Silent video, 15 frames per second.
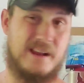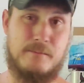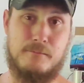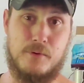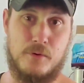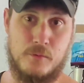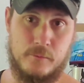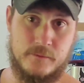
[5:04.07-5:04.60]
it
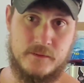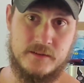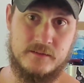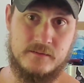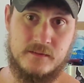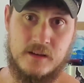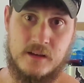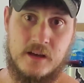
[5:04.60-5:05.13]
moved,
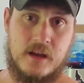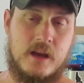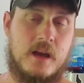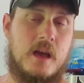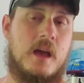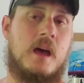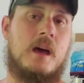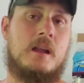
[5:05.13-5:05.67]

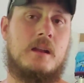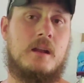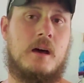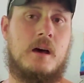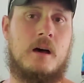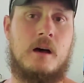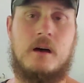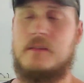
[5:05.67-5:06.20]
and
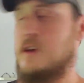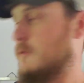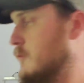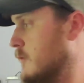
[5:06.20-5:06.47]
then